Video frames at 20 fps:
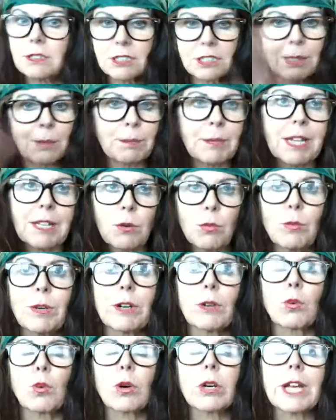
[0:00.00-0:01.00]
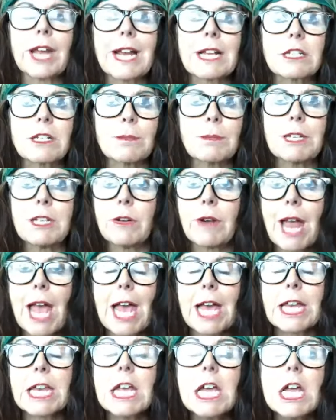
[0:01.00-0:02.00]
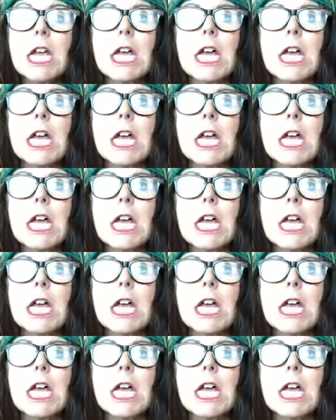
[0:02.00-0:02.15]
some kind of weird orgasm in your head,